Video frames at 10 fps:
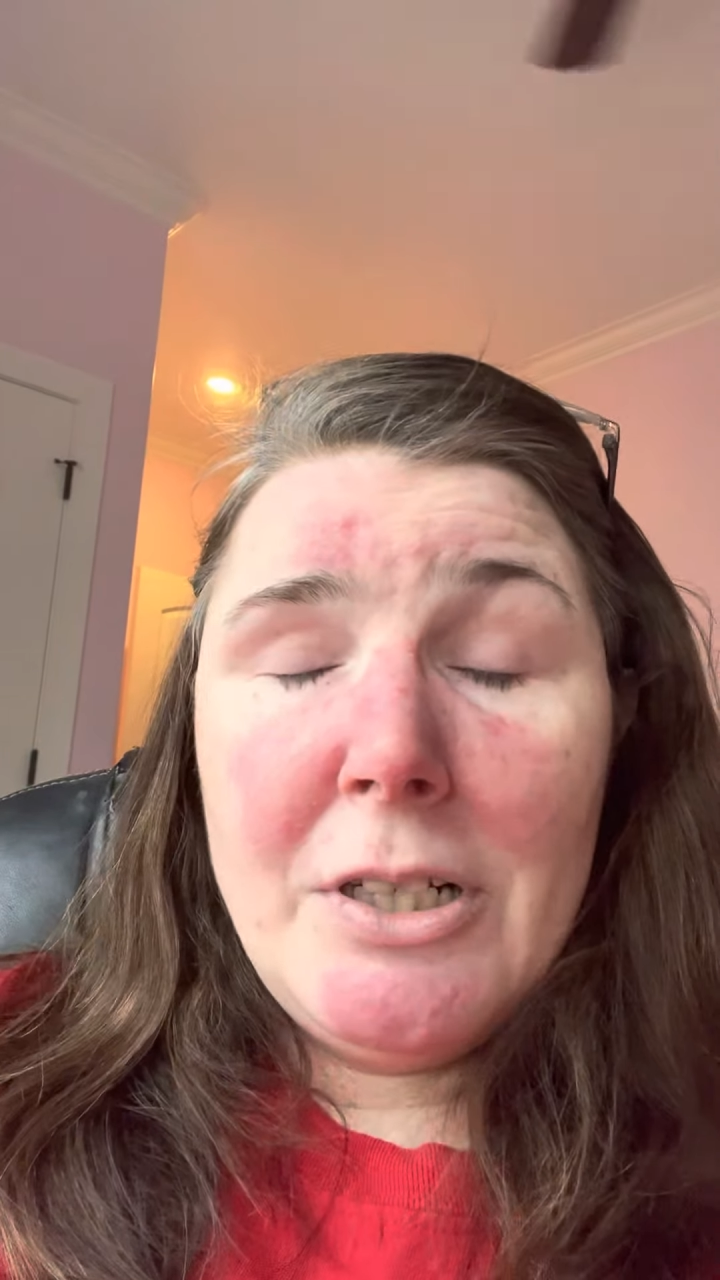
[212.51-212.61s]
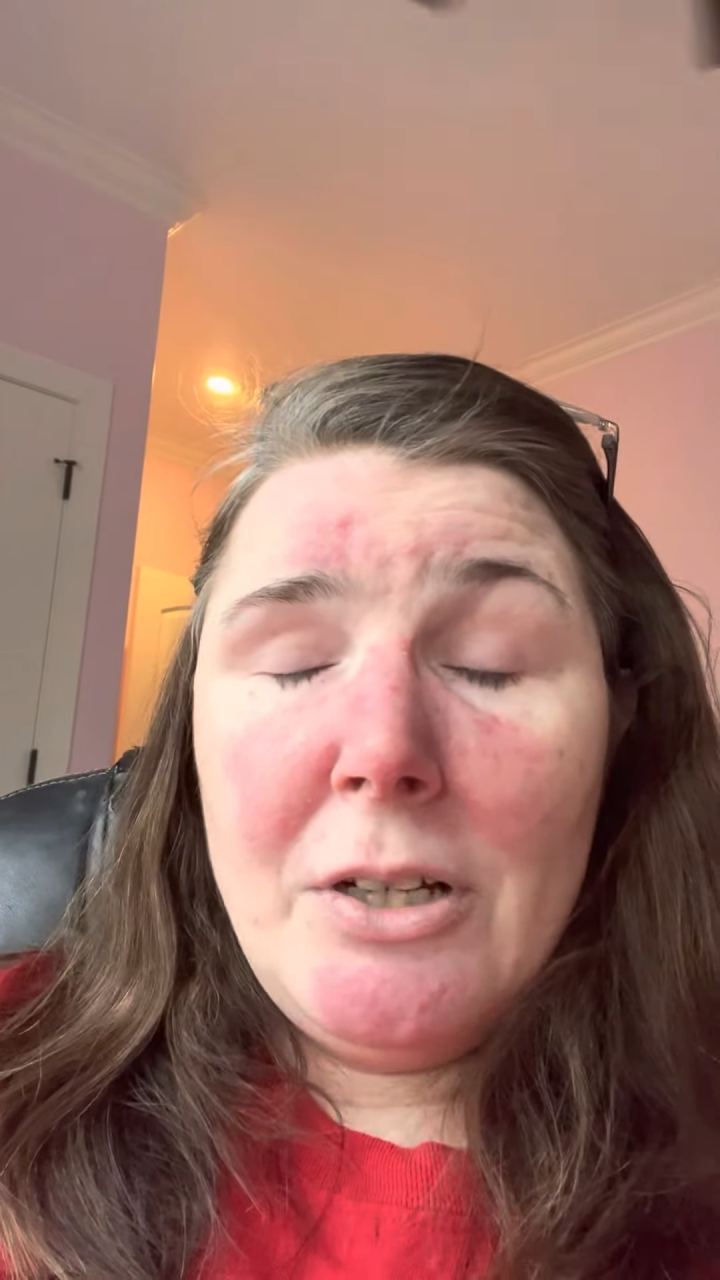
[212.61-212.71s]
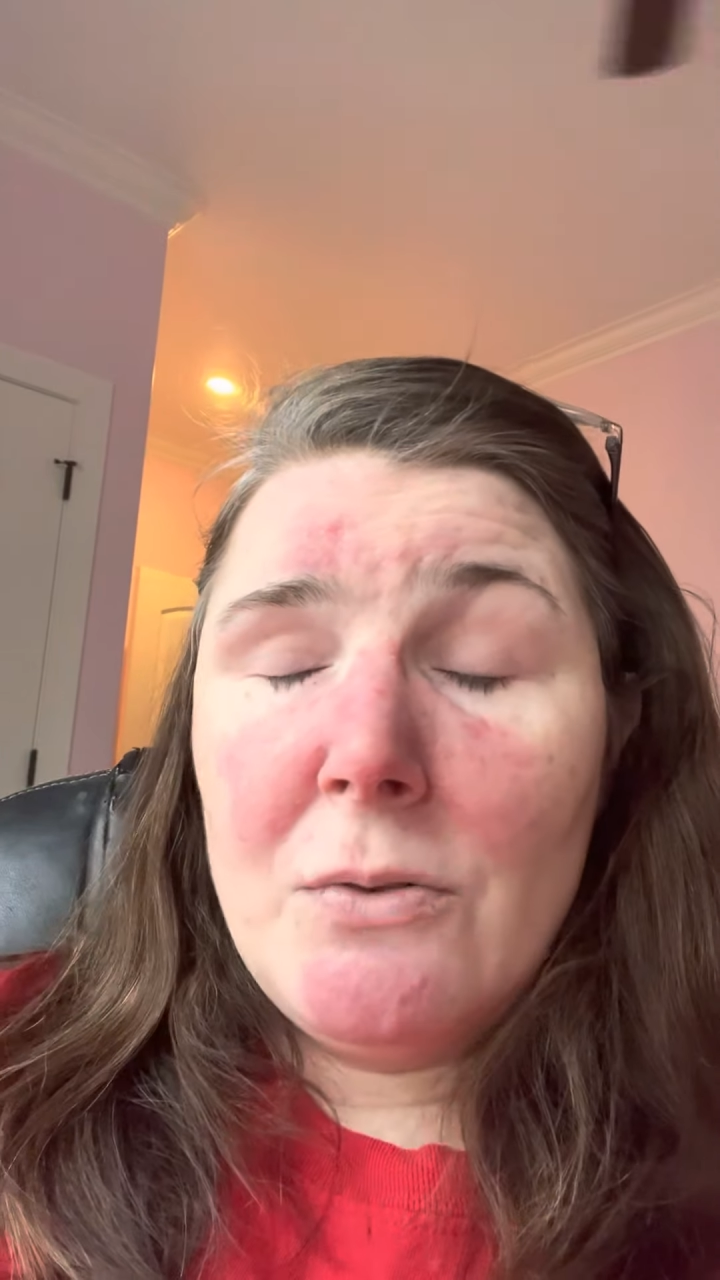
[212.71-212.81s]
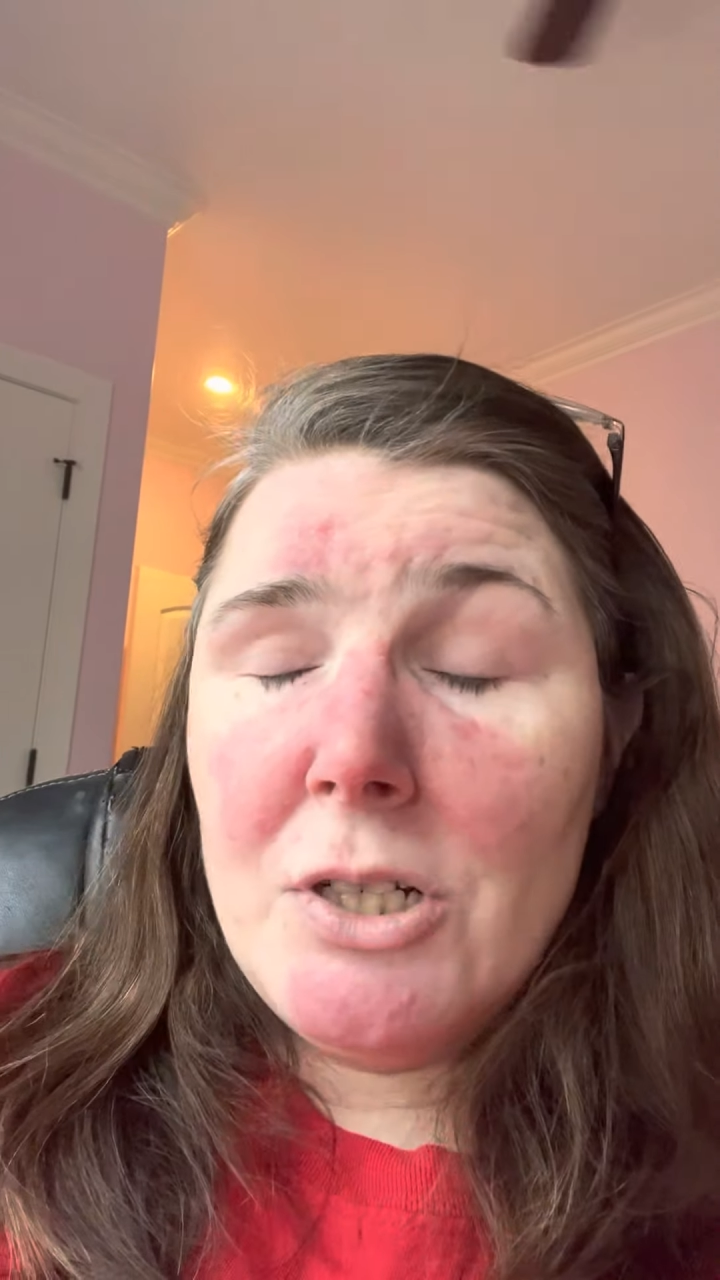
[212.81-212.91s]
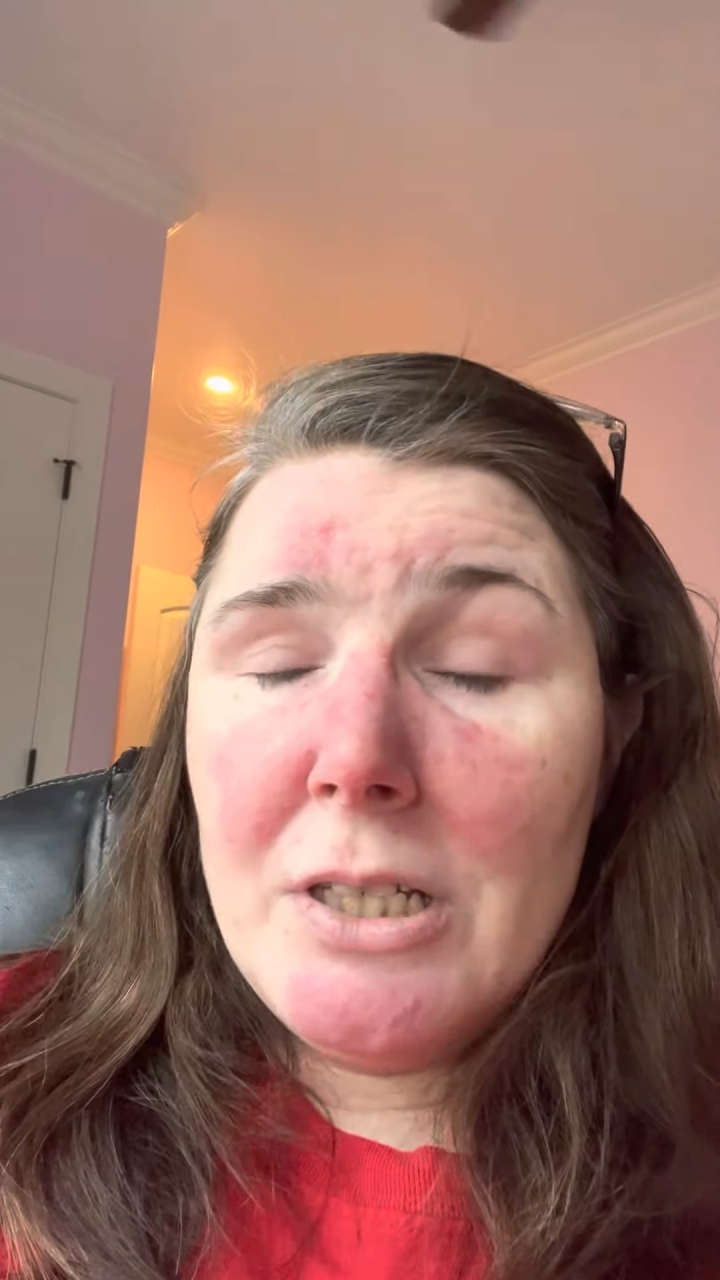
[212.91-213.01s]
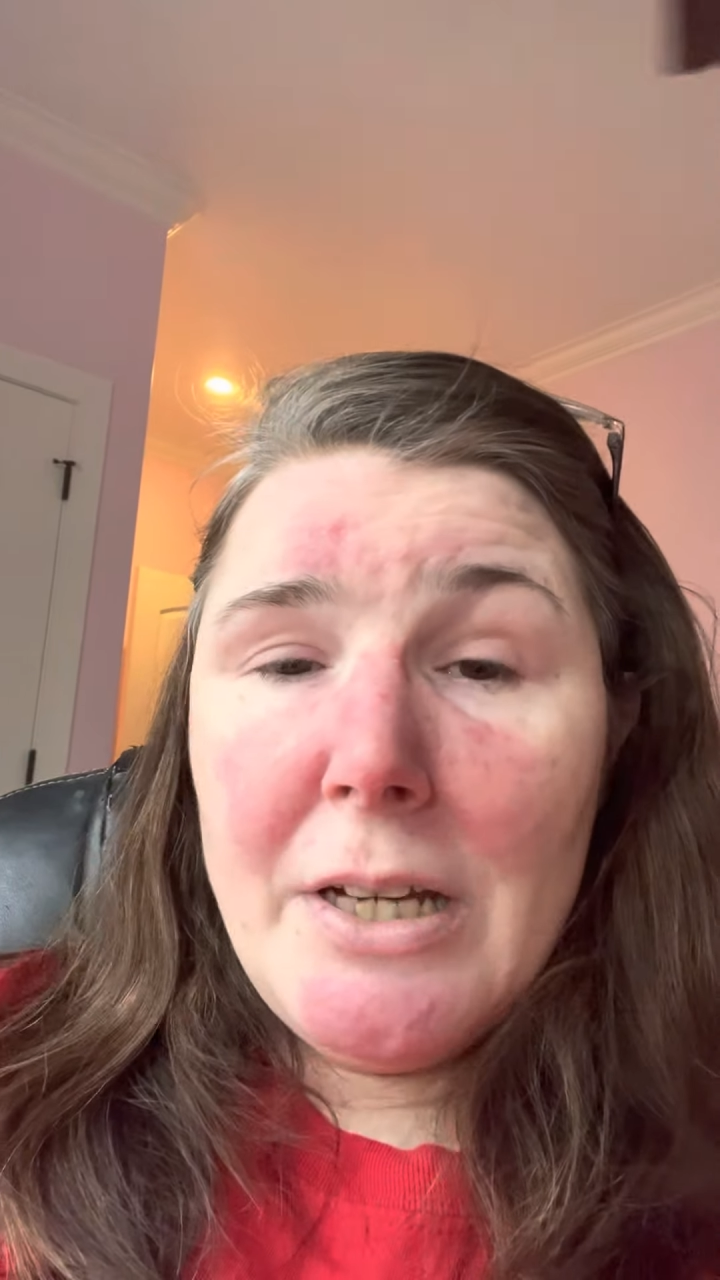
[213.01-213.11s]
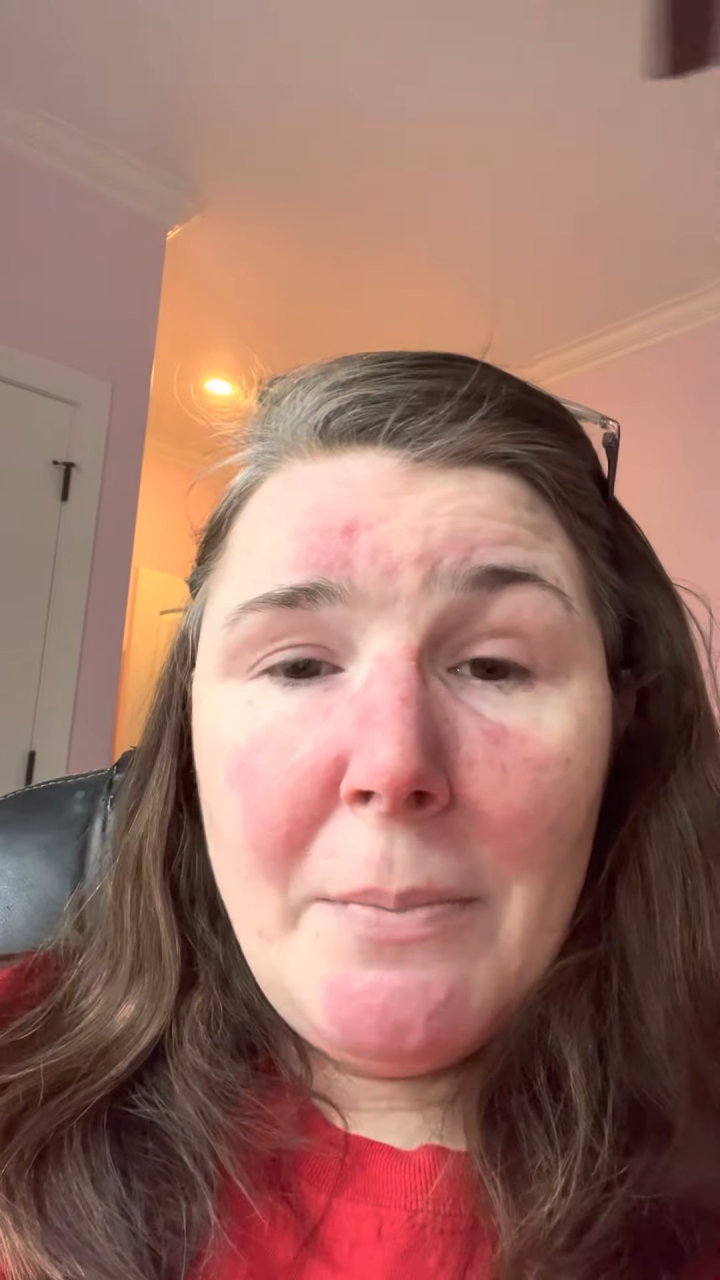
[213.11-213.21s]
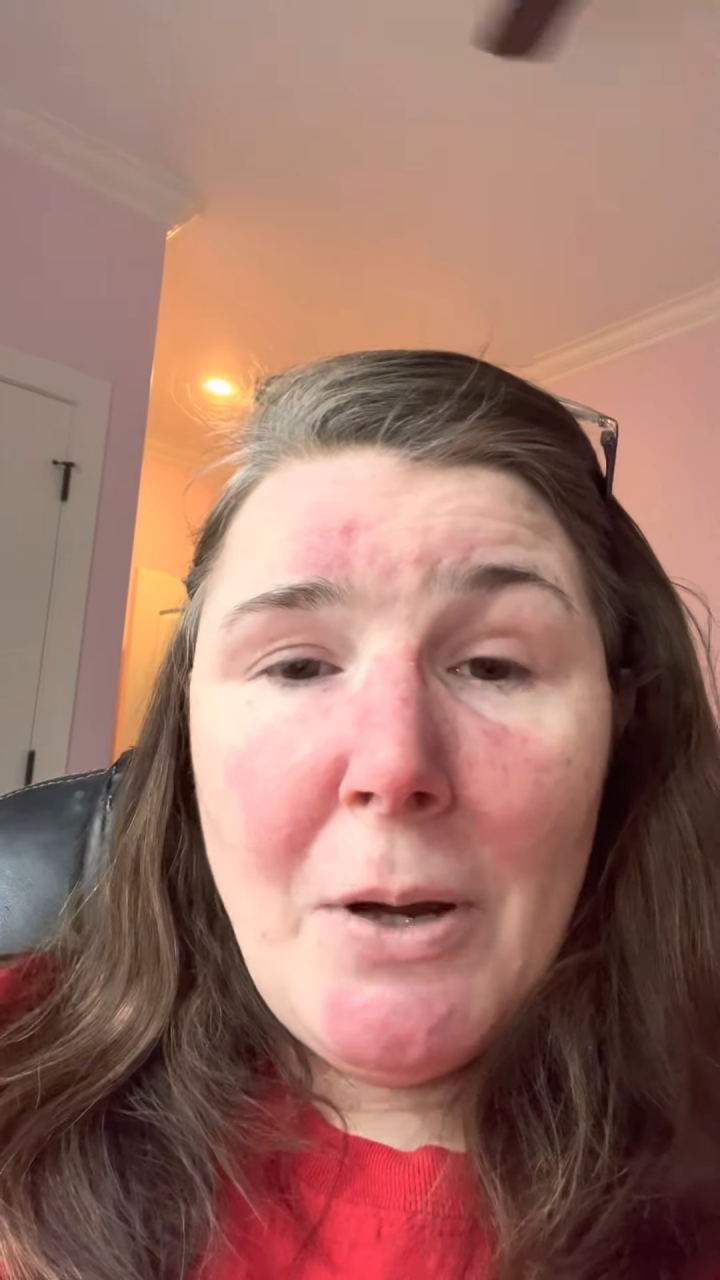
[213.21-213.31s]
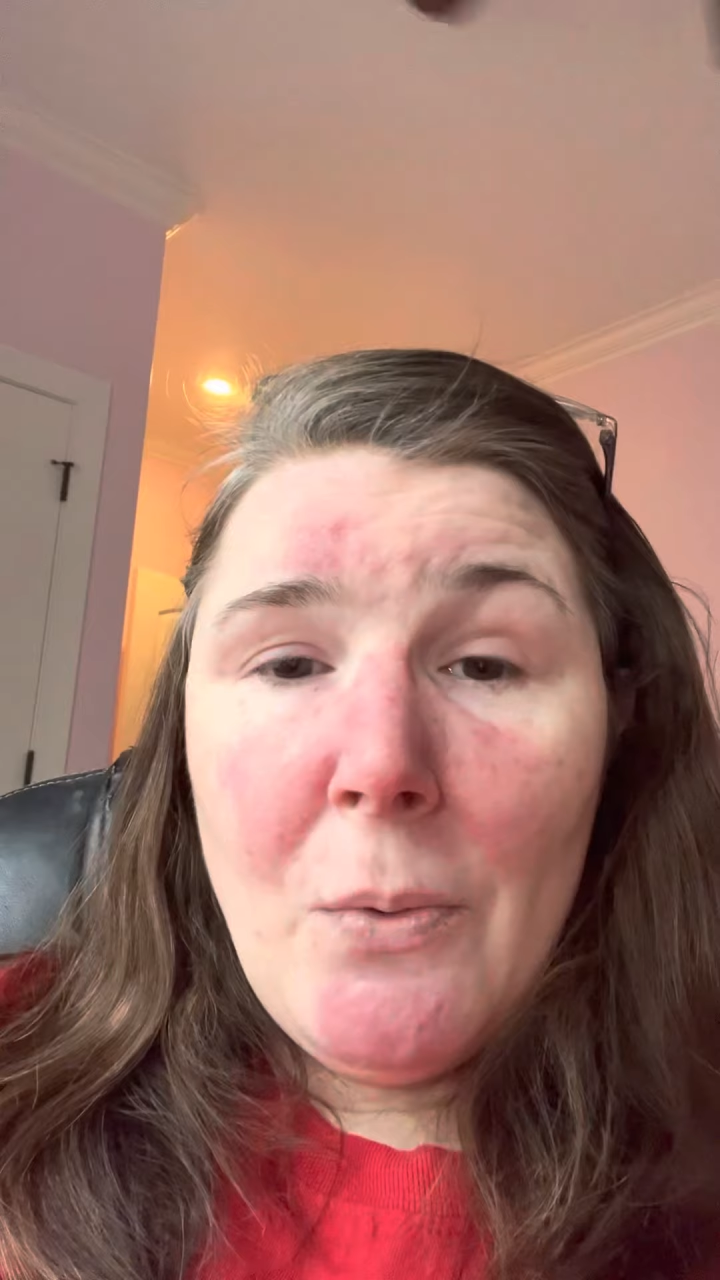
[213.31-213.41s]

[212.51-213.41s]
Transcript: Don't just take my